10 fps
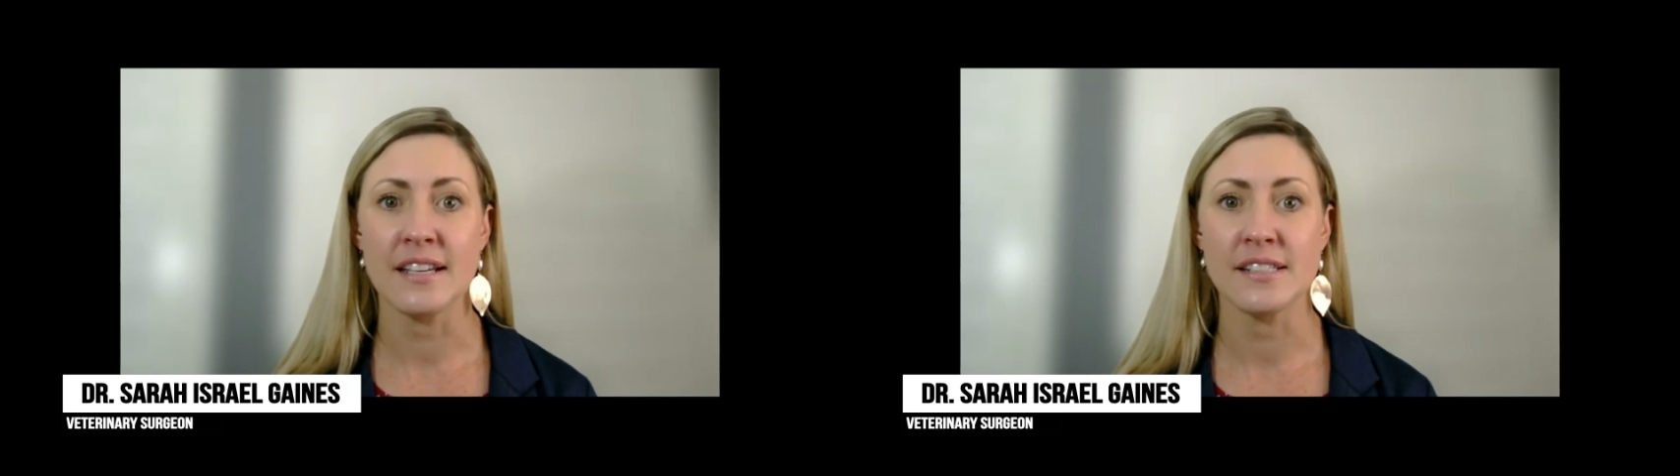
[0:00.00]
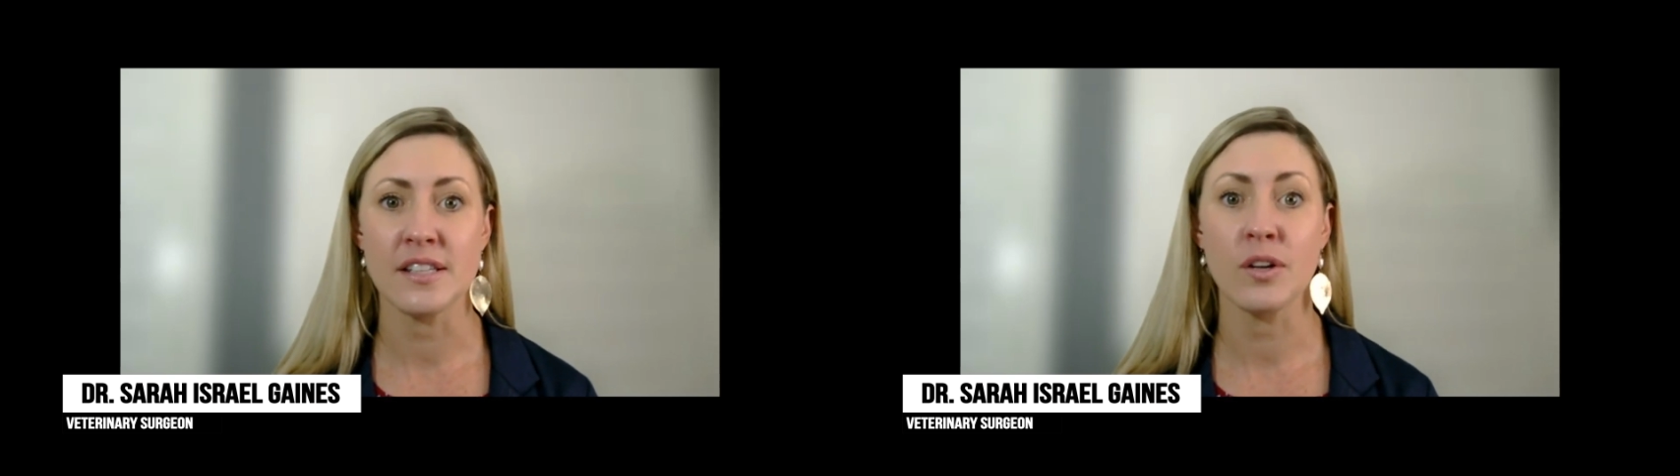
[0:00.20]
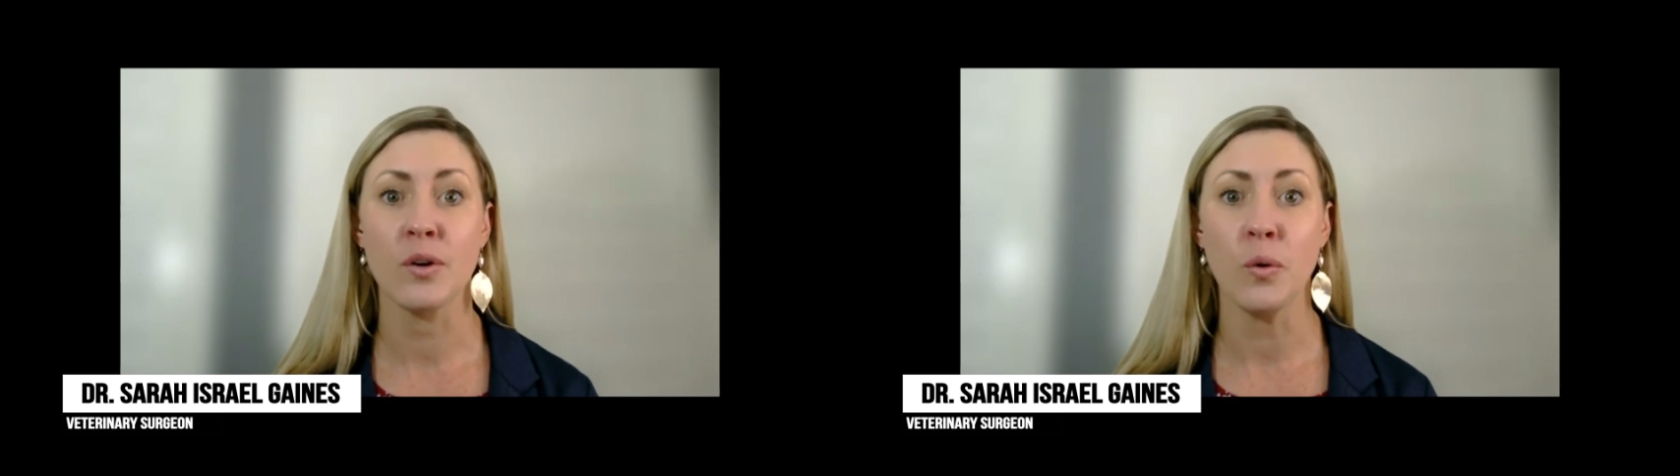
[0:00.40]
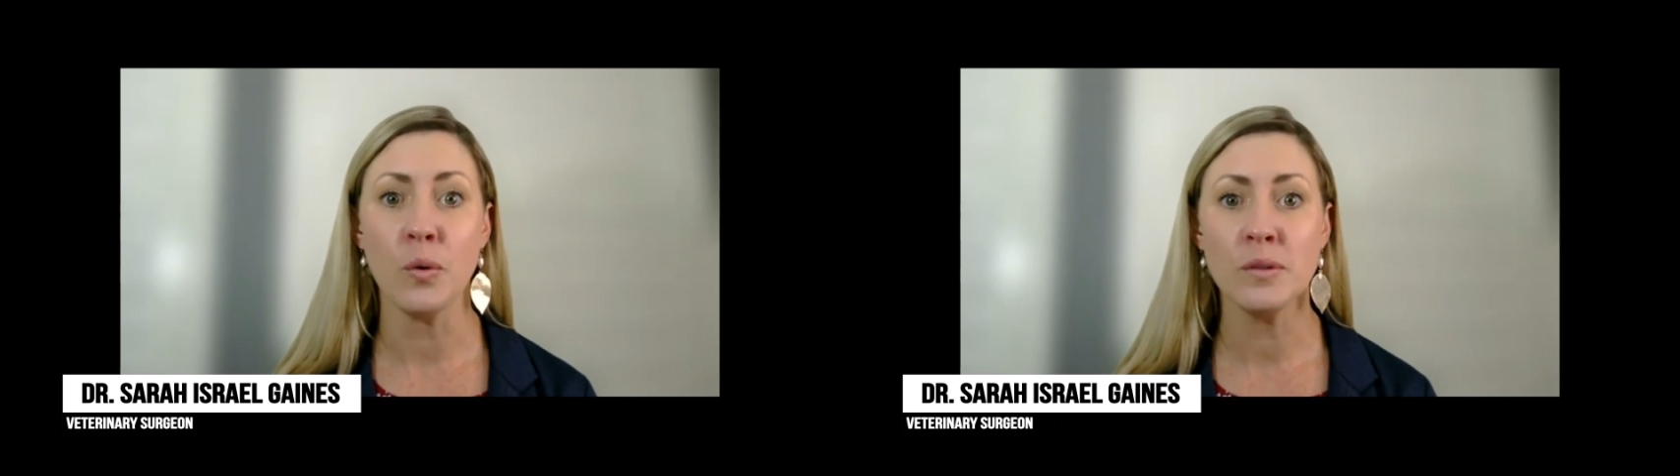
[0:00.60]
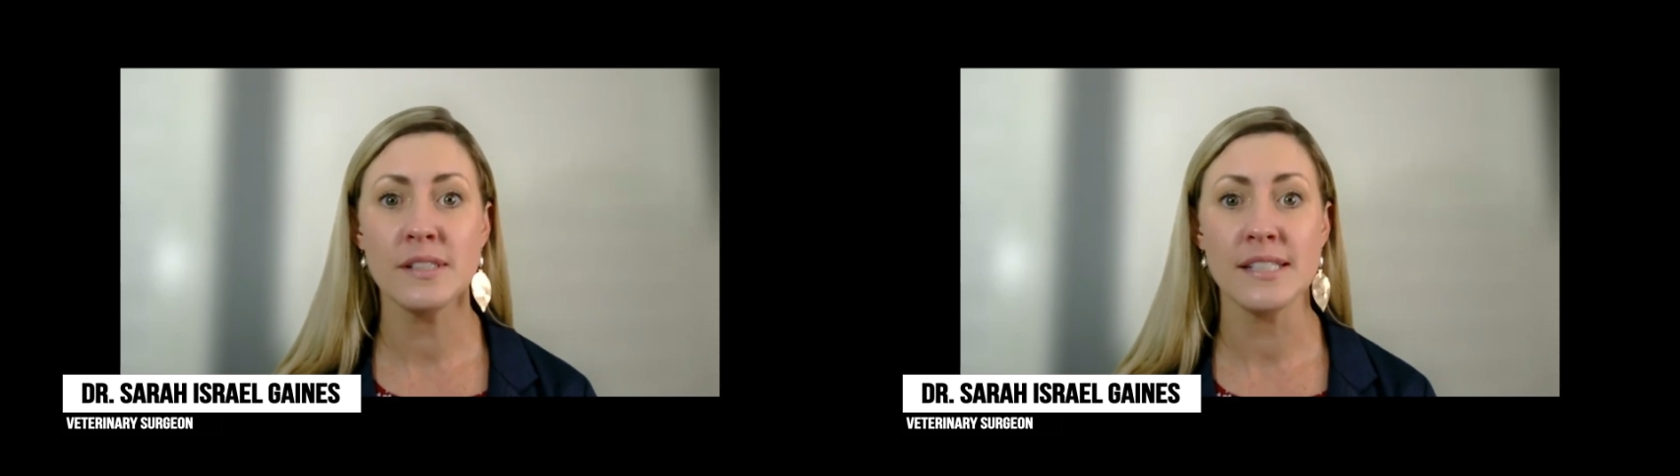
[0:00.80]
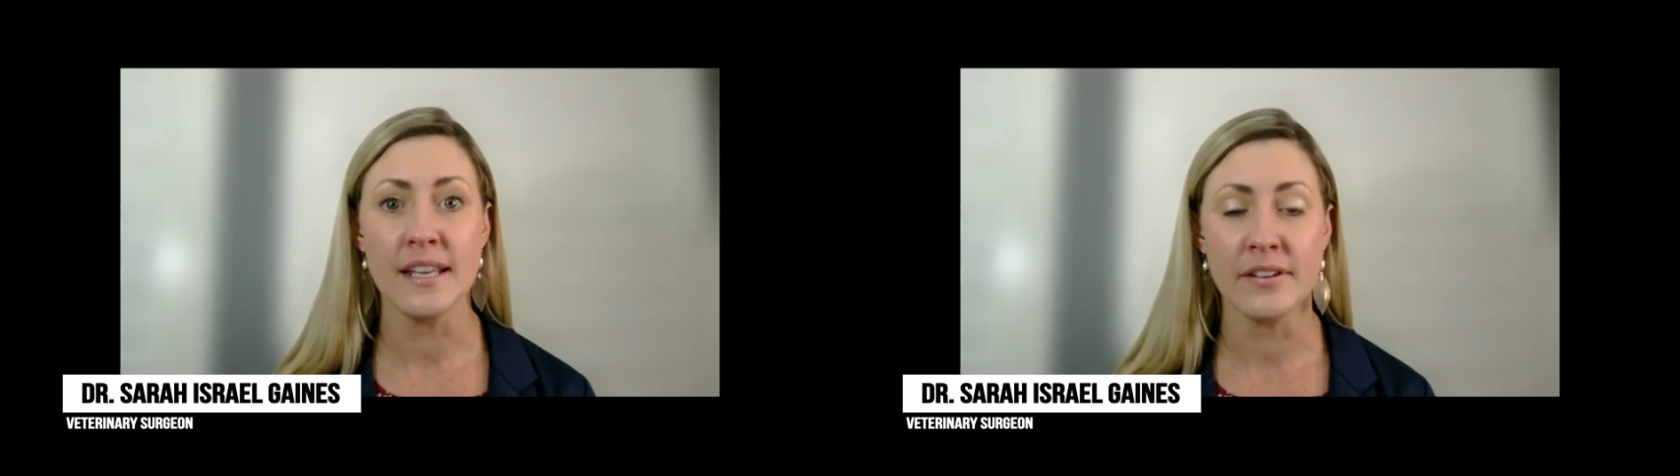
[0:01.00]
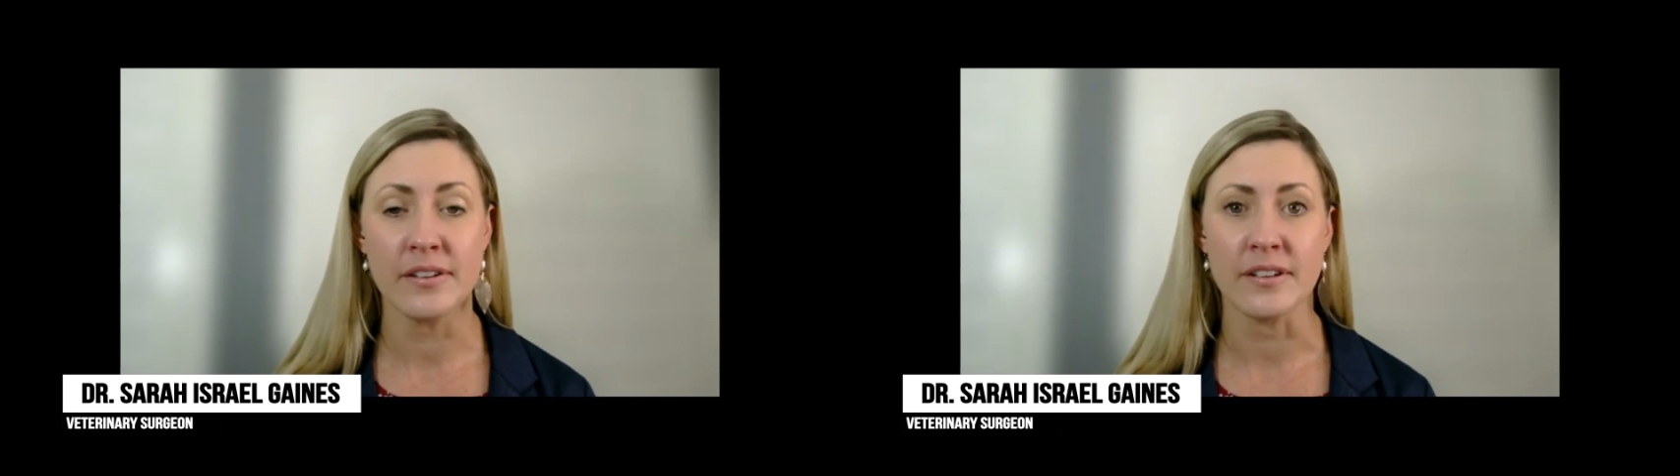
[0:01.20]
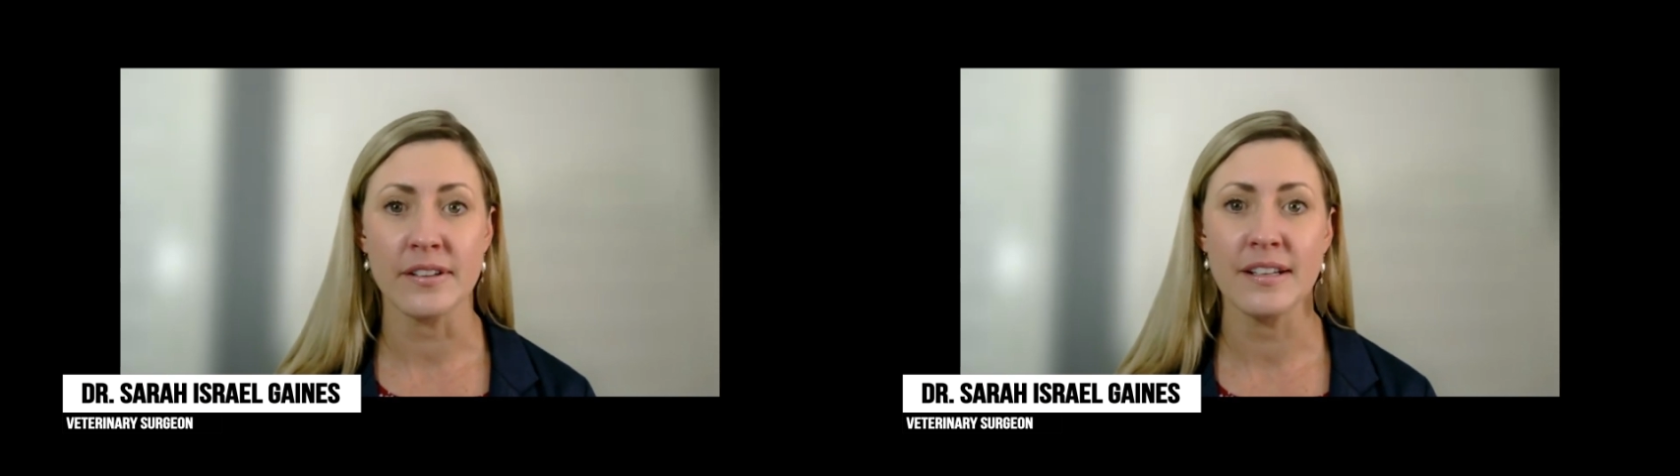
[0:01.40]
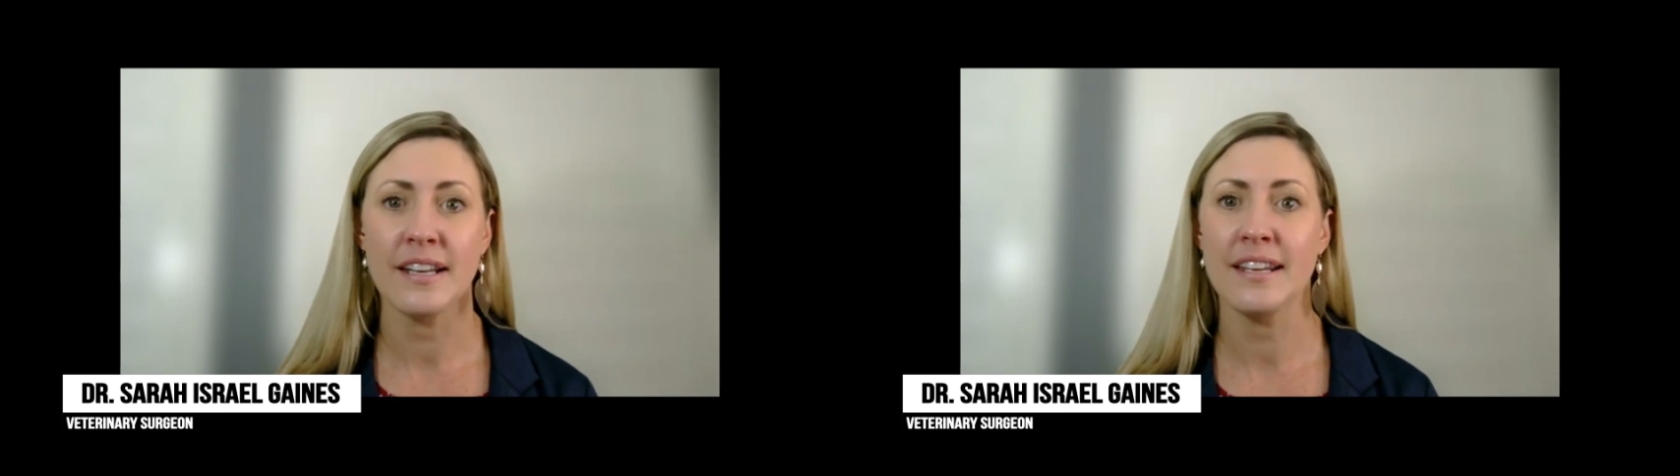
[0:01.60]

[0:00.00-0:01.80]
as the gold standard